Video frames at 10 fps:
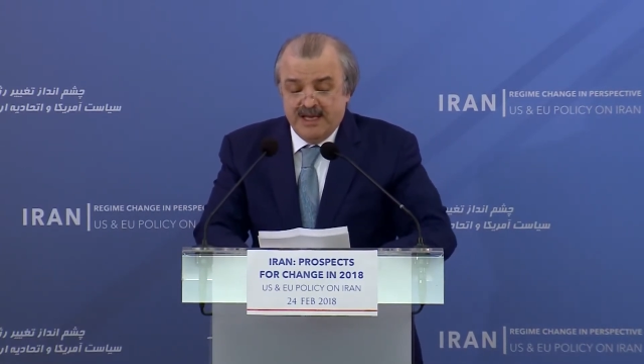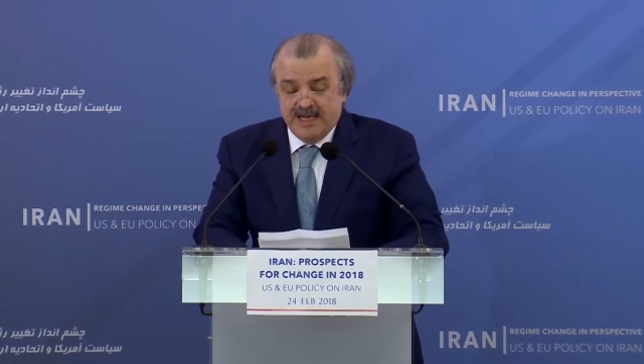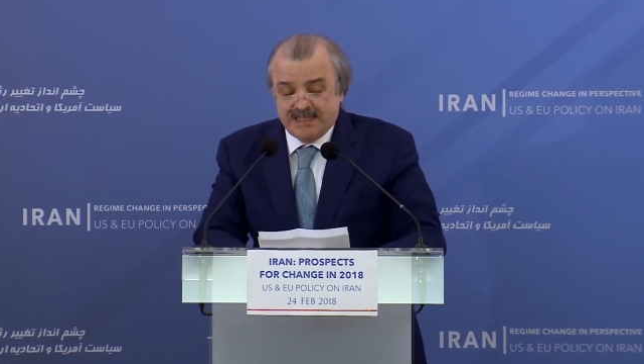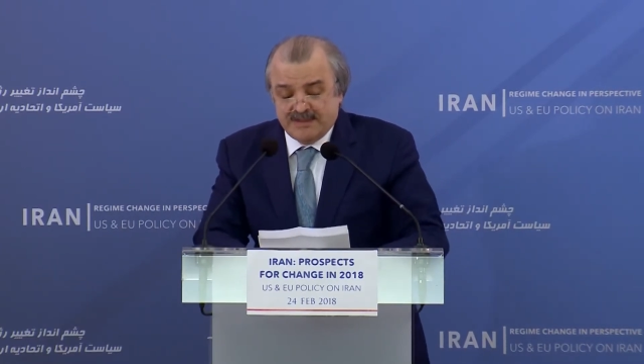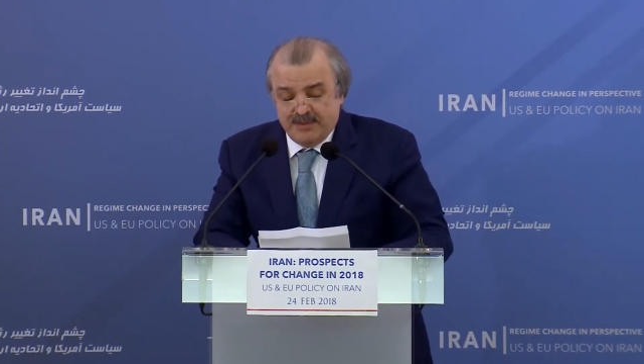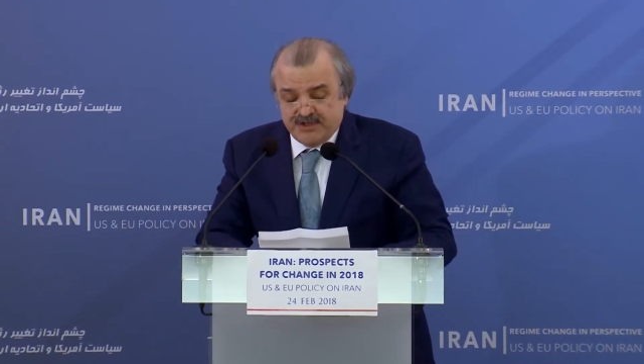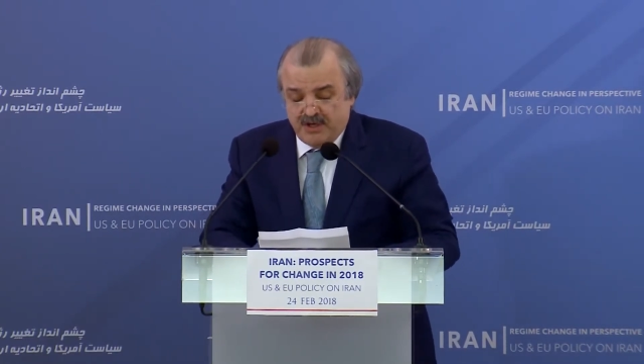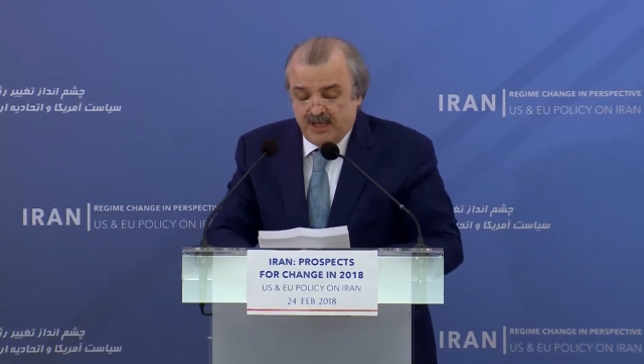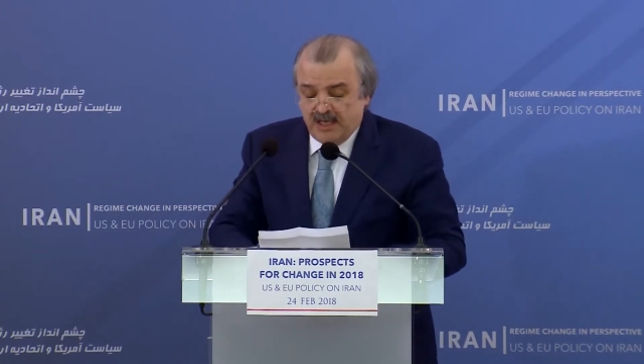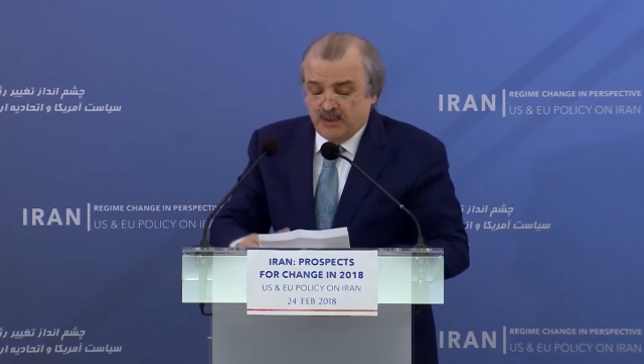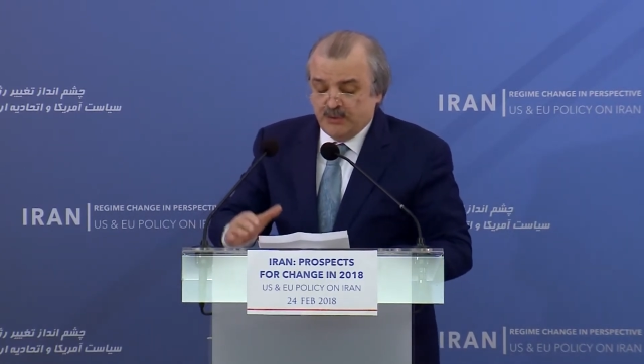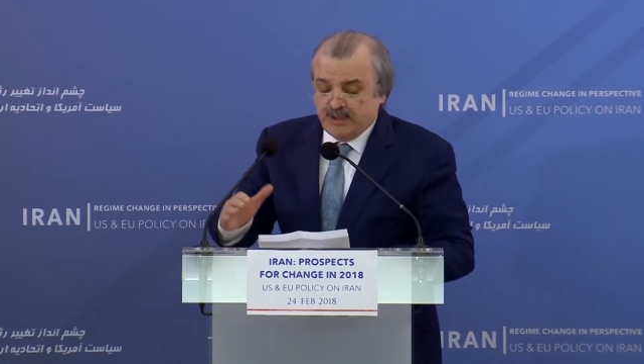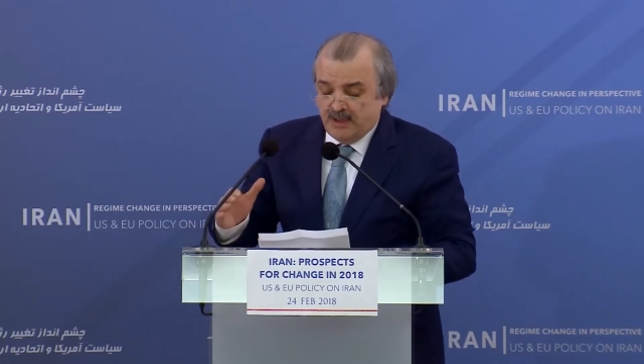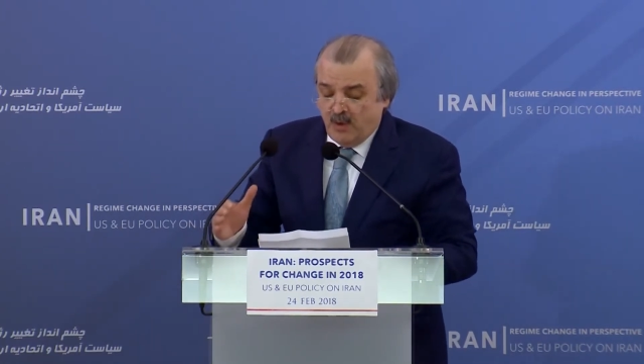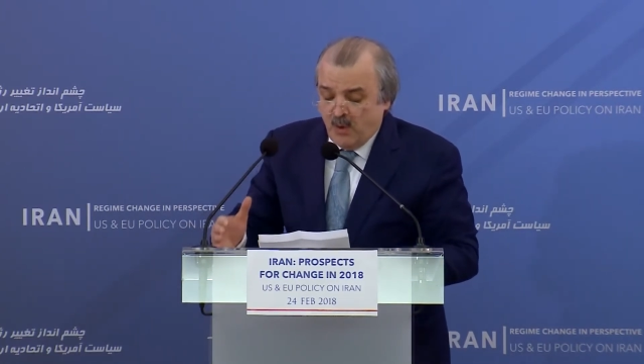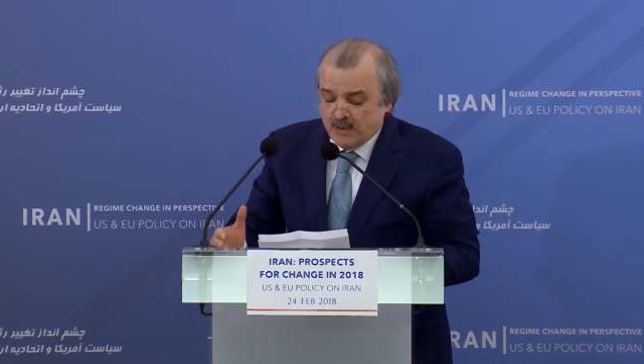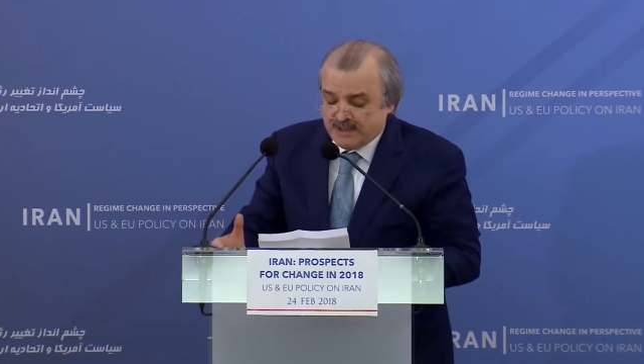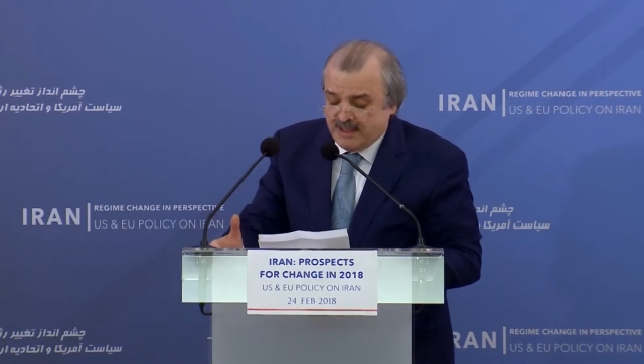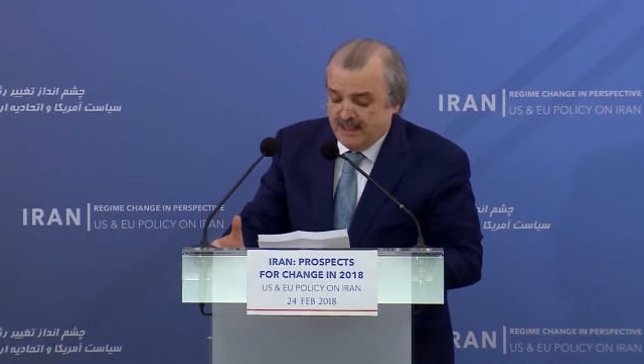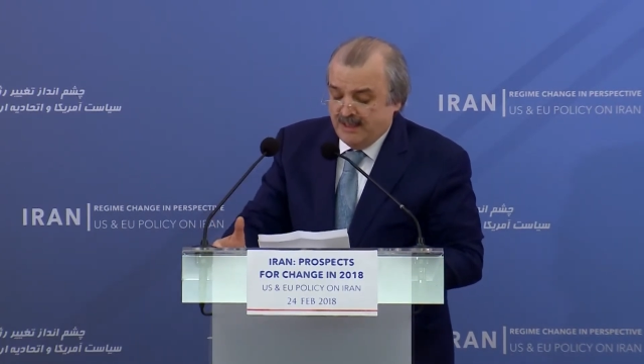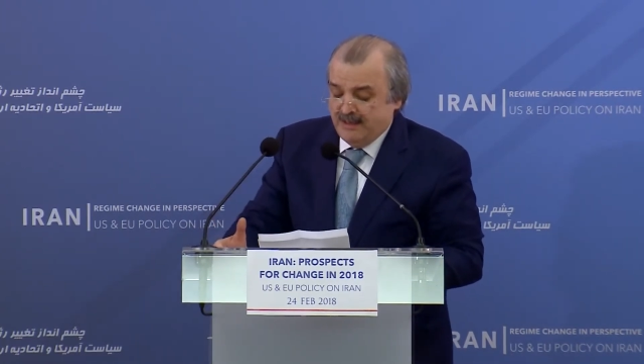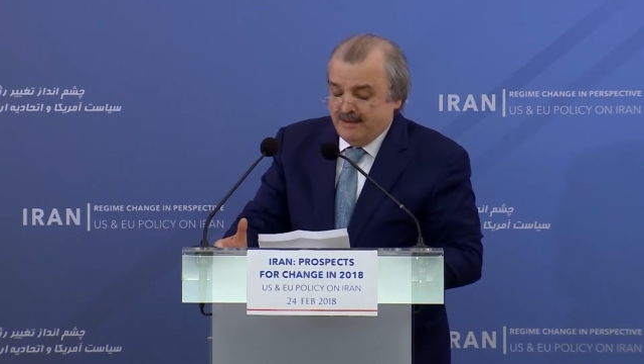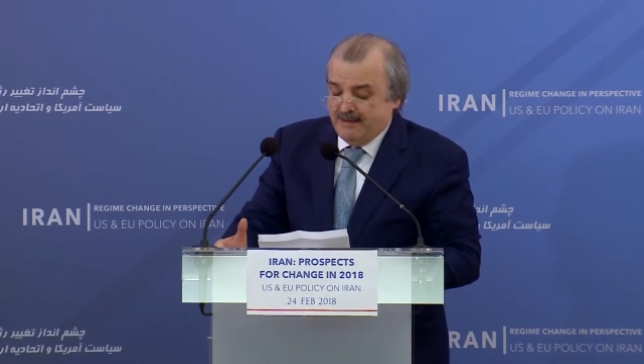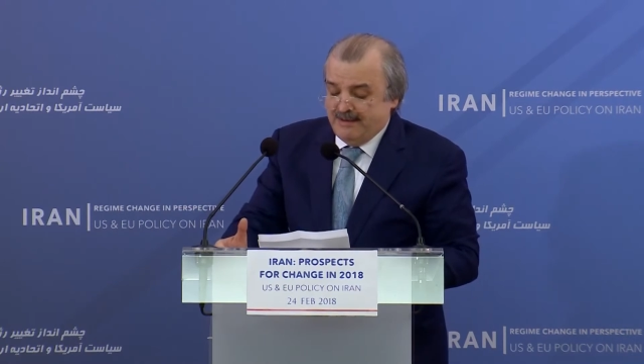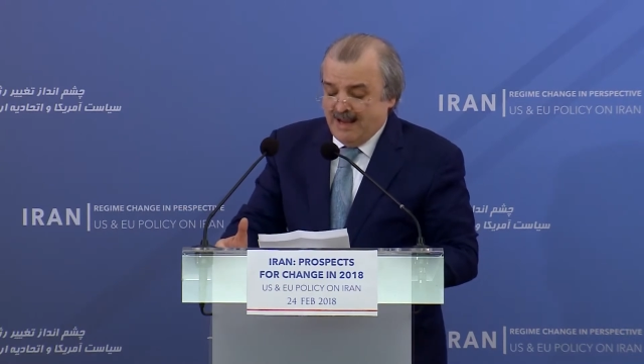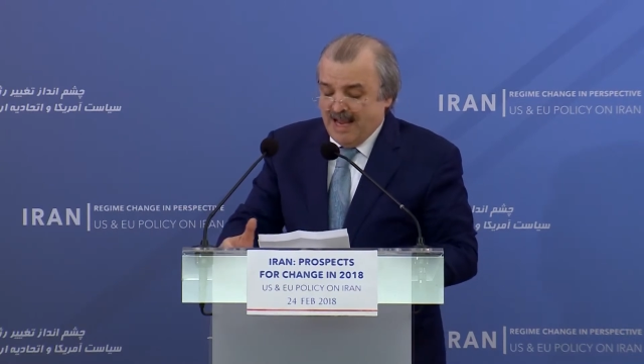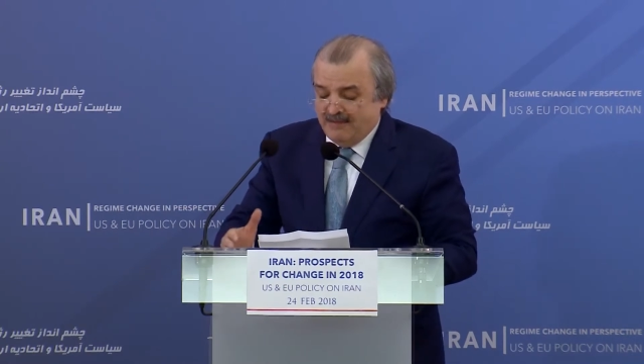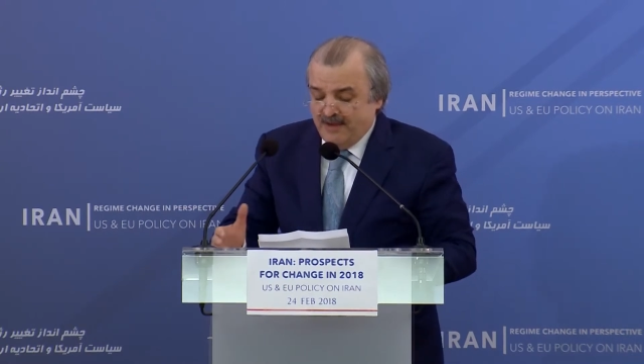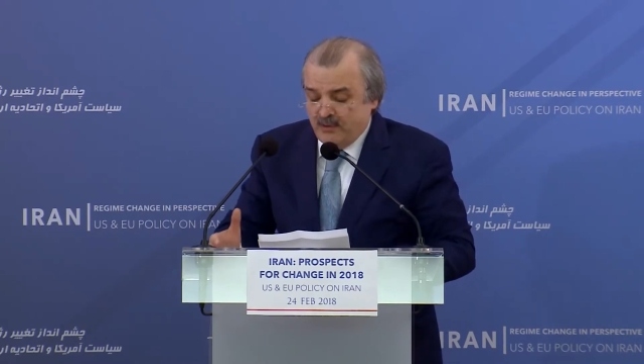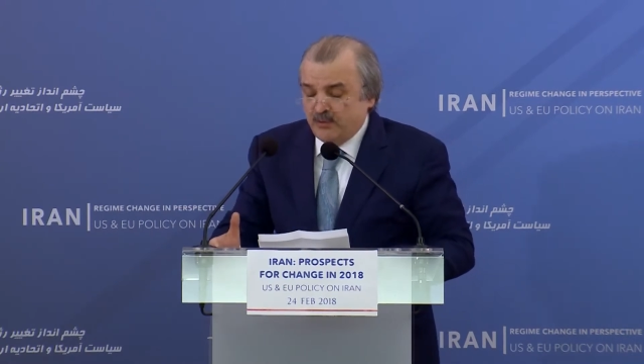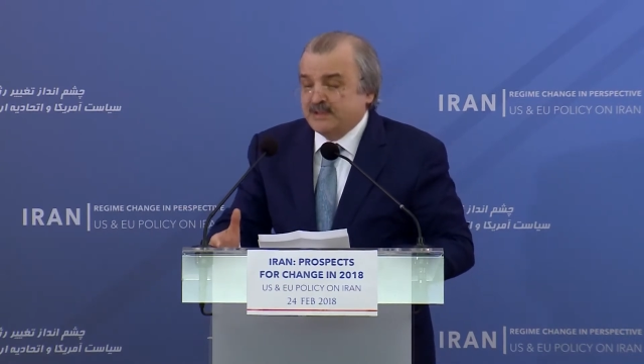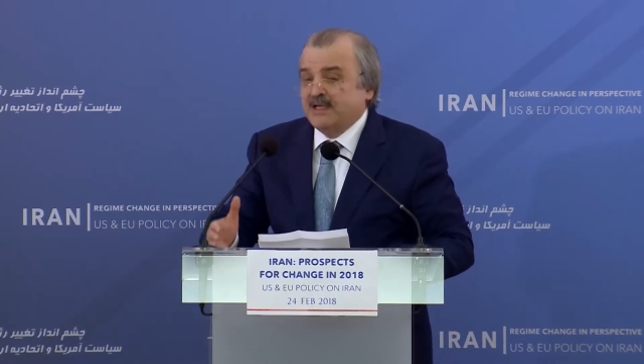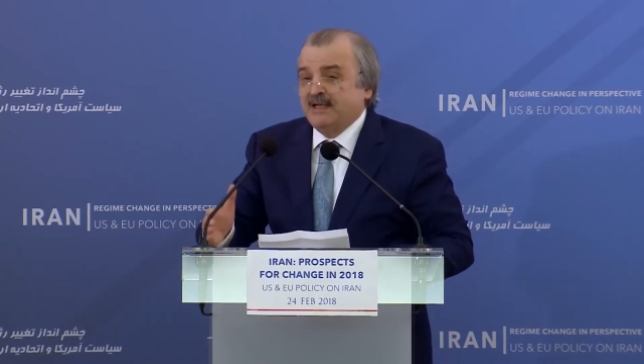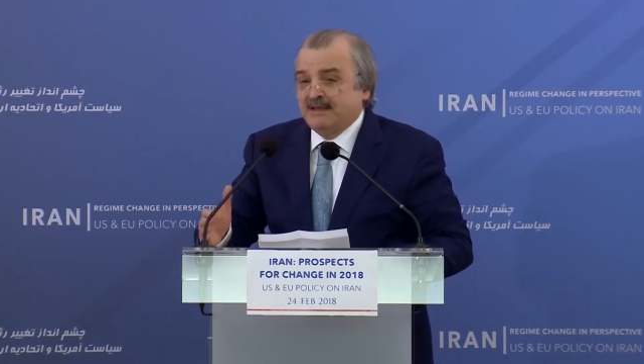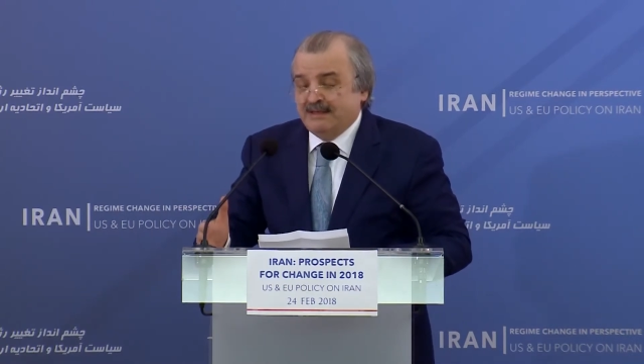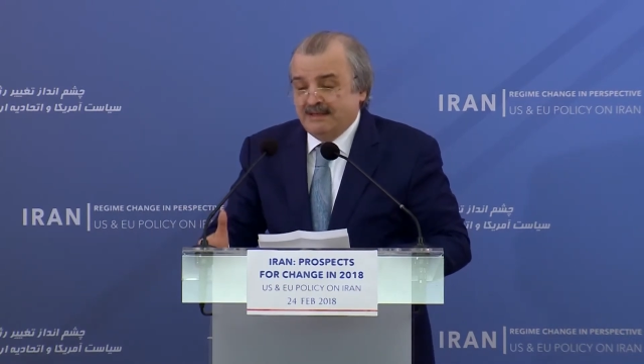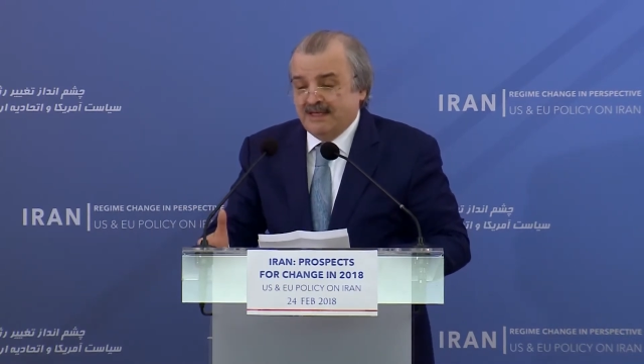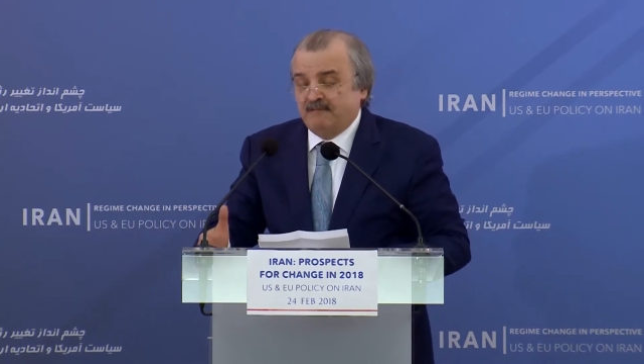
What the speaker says: especially to close the avenues that